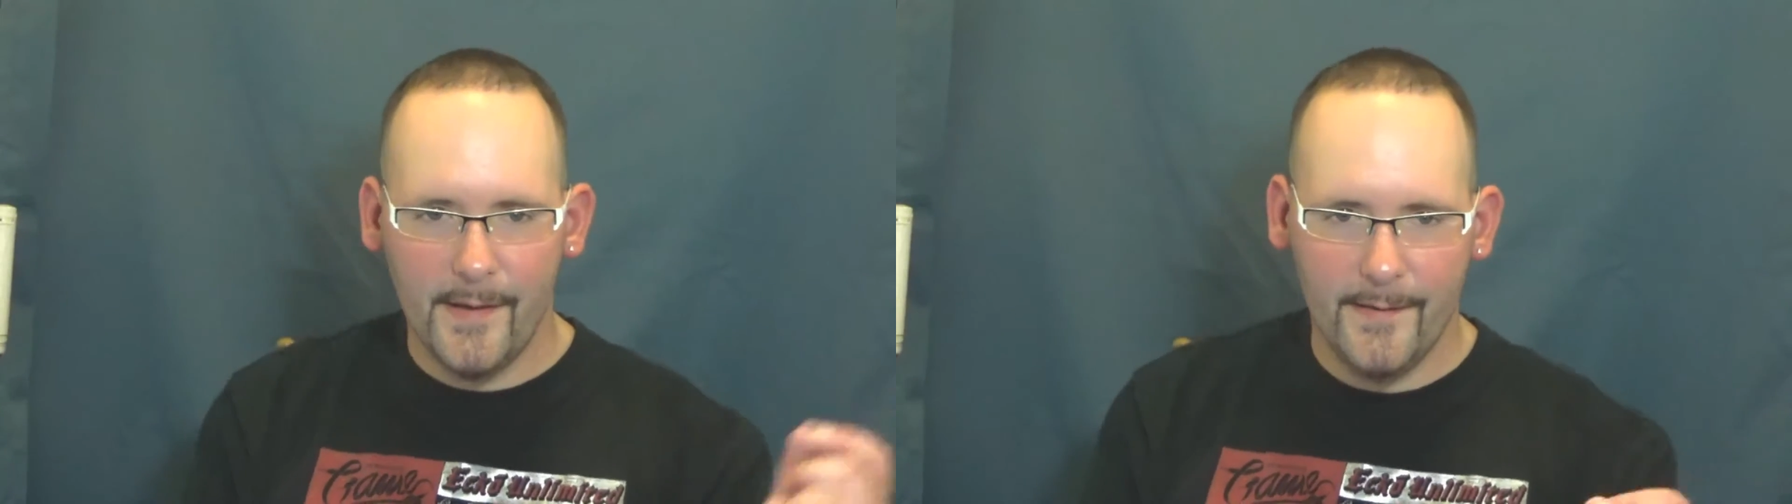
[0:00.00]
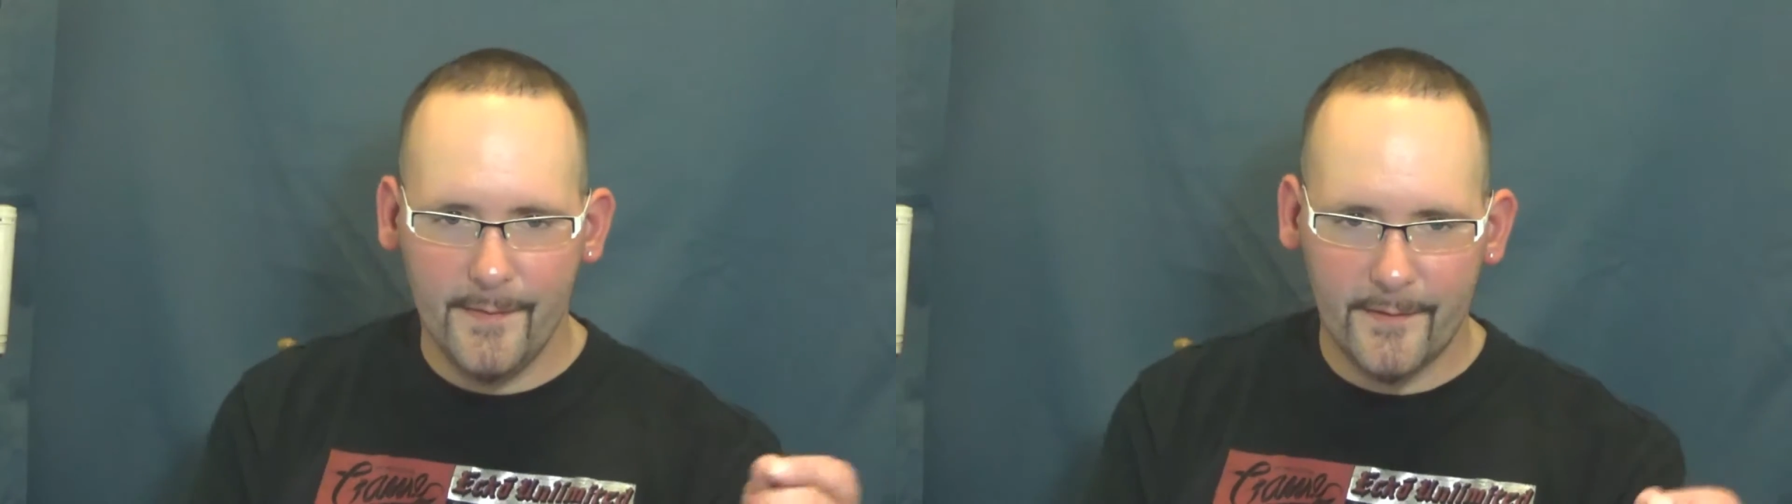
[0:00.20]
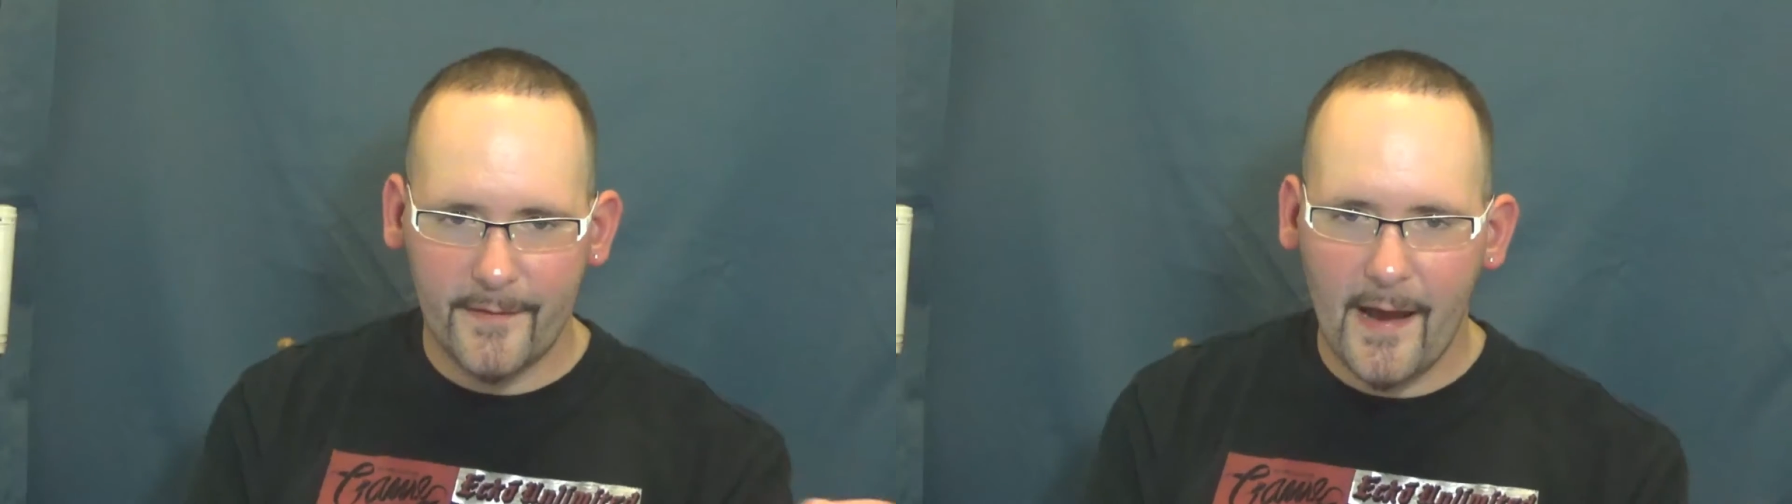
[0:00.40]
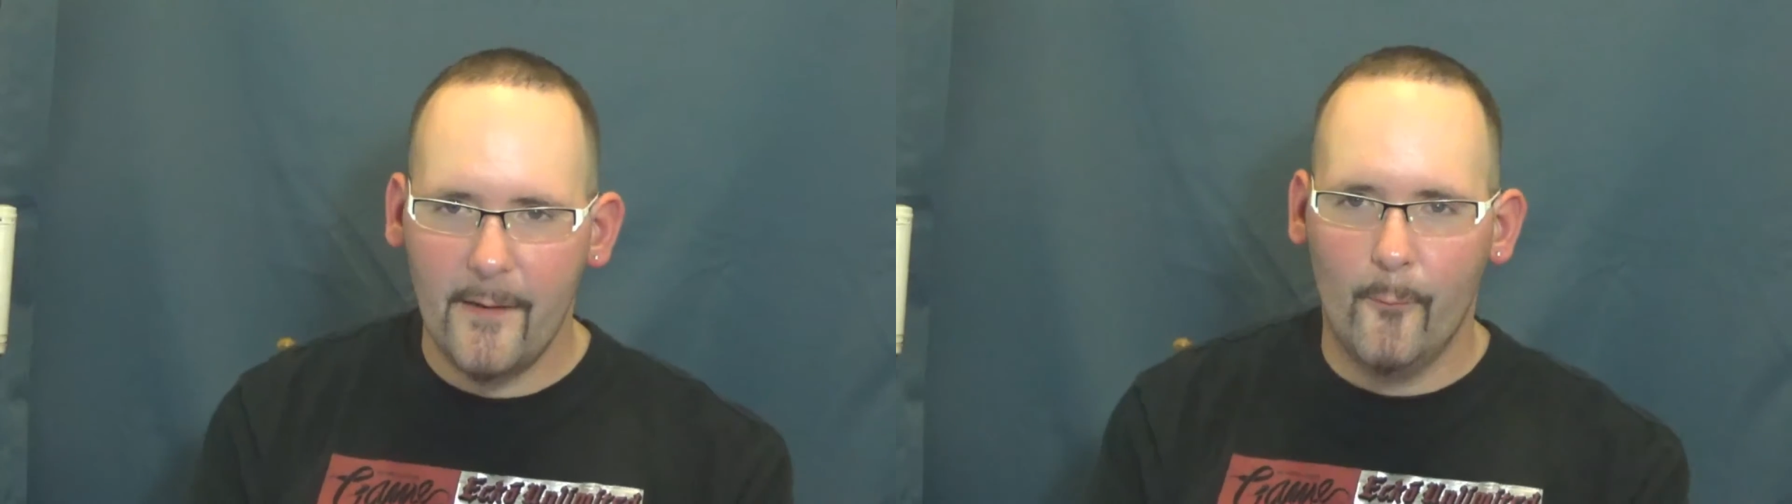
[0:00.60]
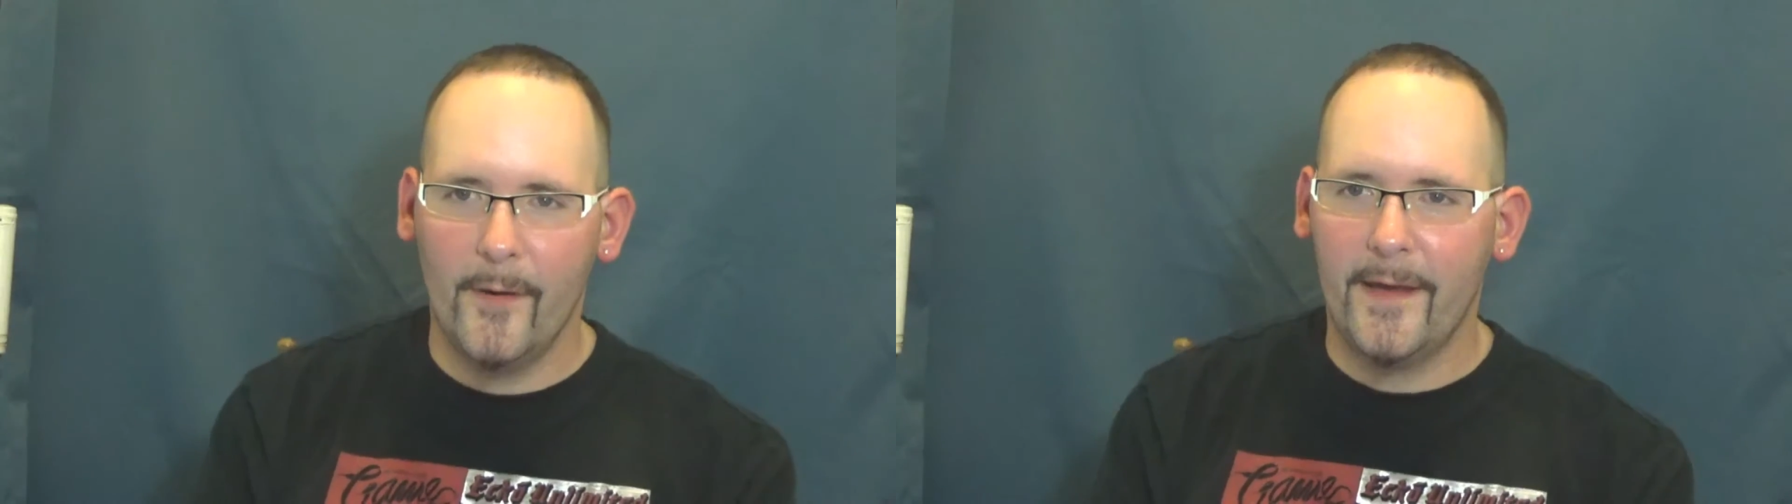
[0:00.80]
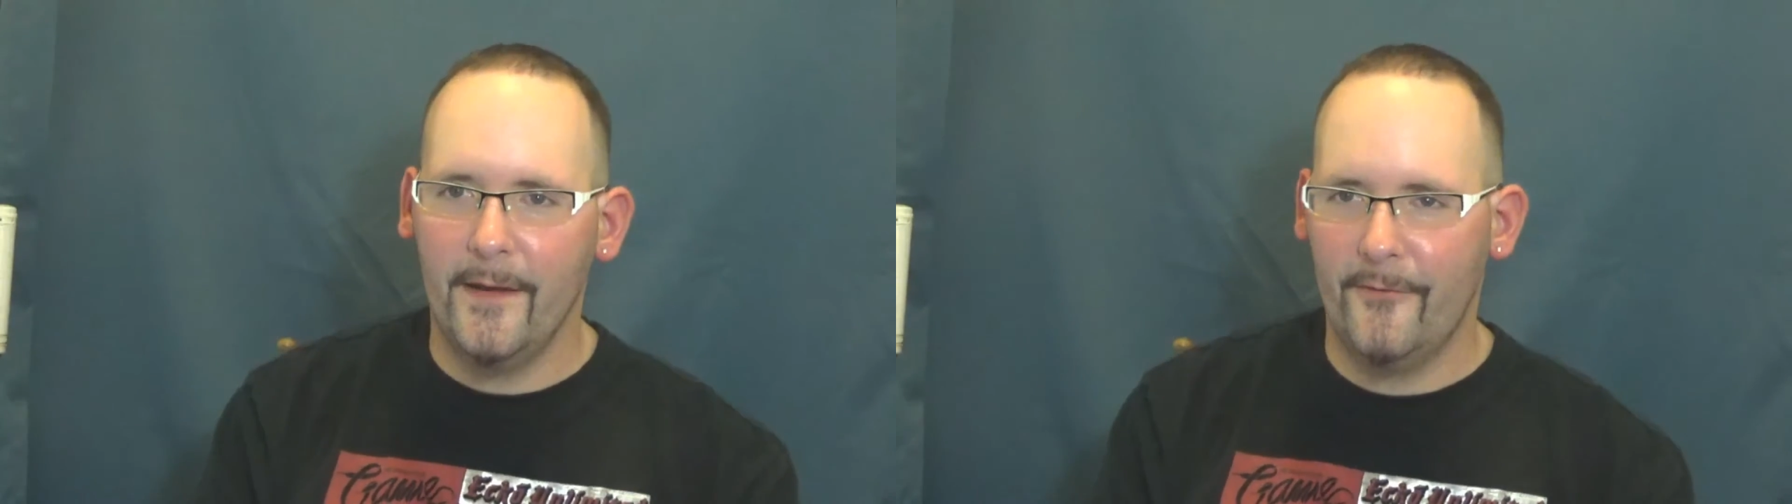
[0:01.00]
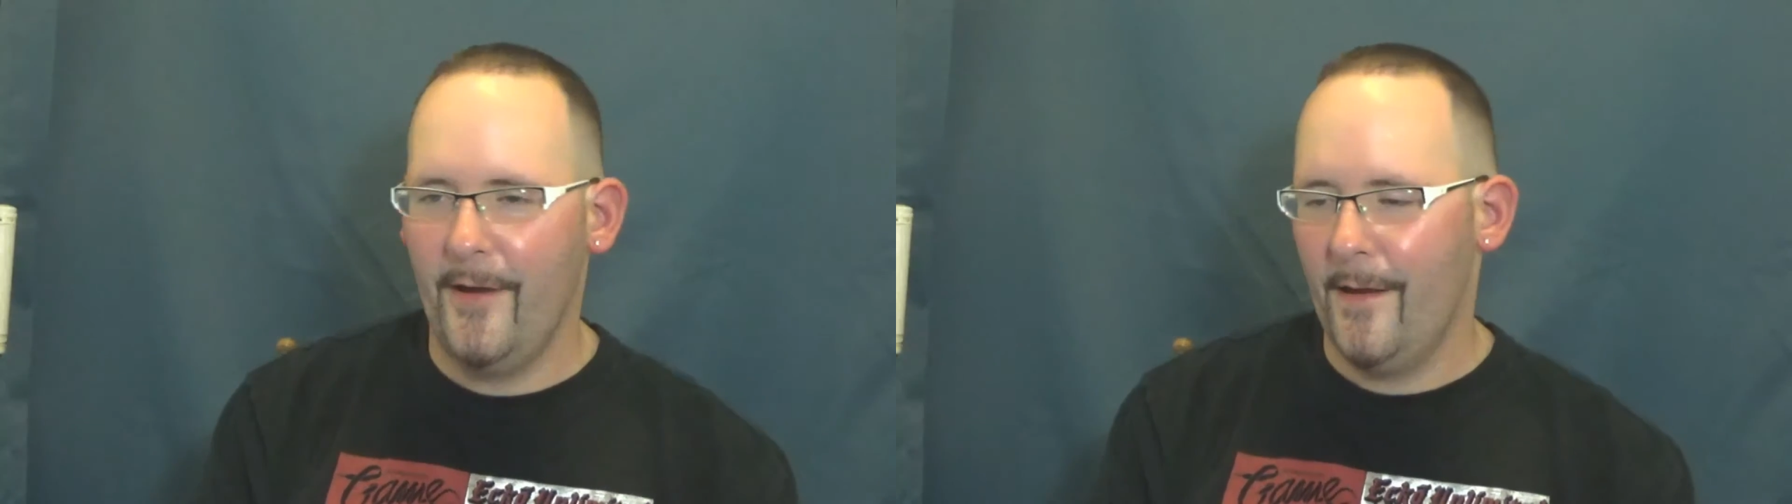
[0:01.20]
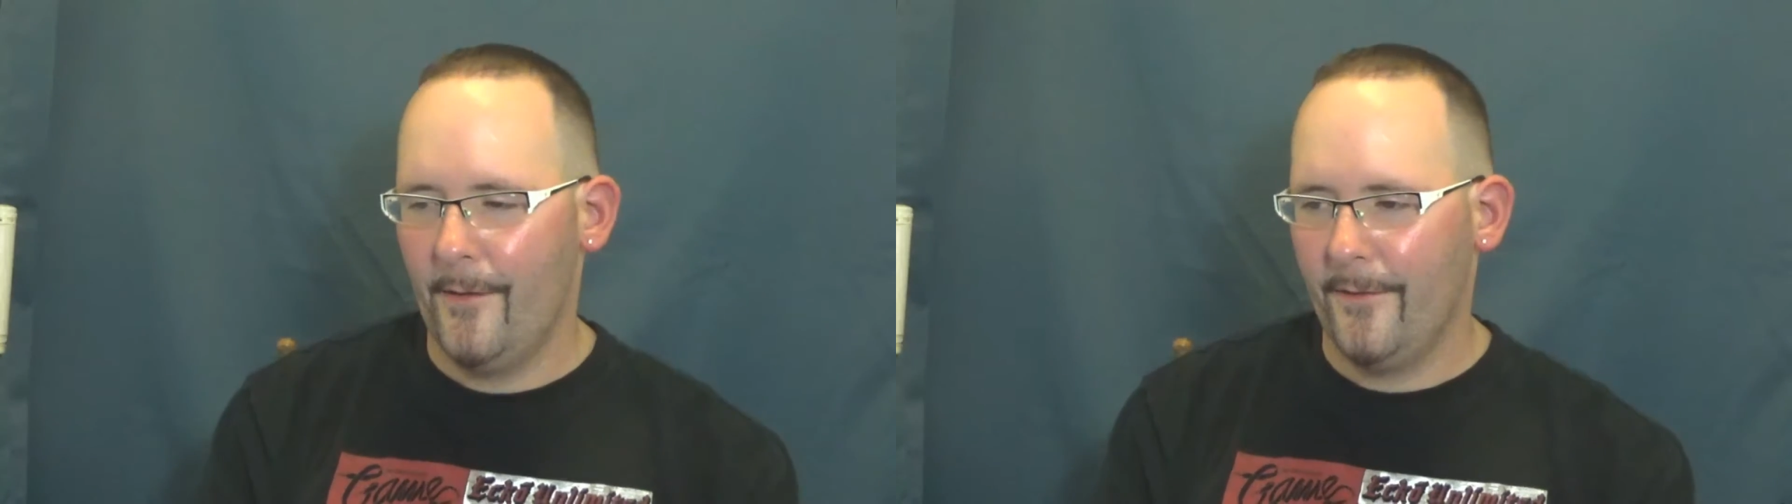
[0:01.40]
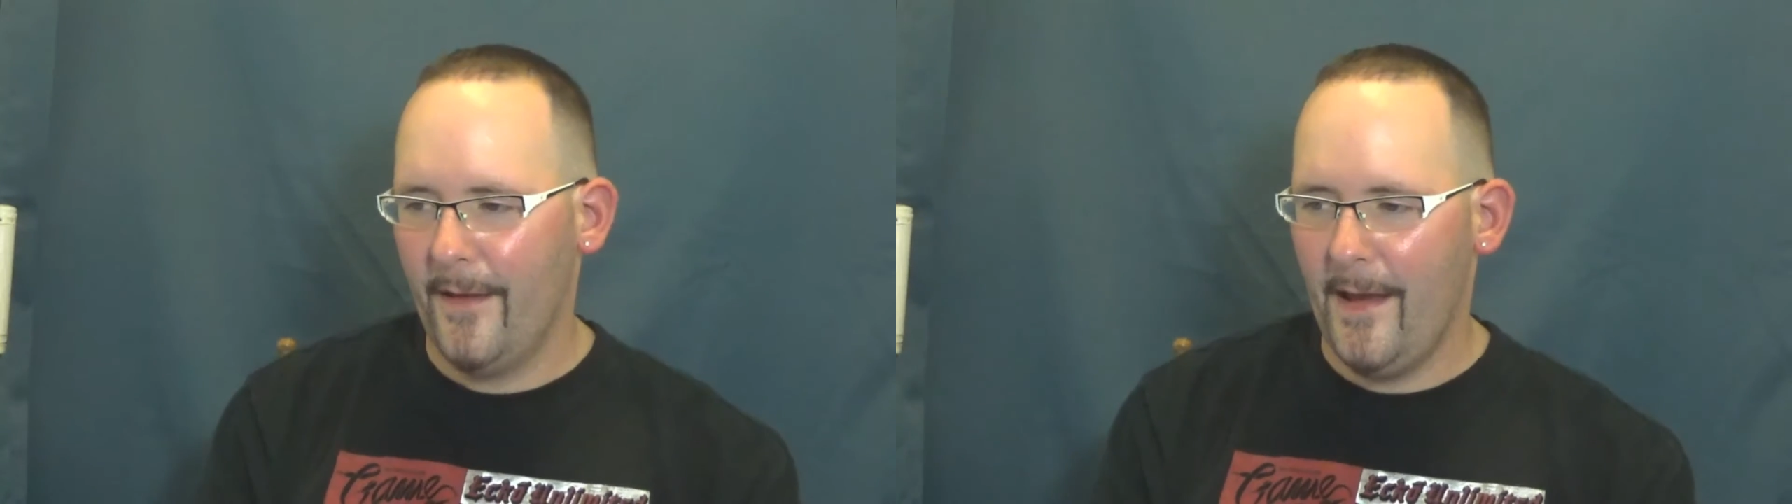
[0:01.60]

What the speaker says: in the side wicking channels,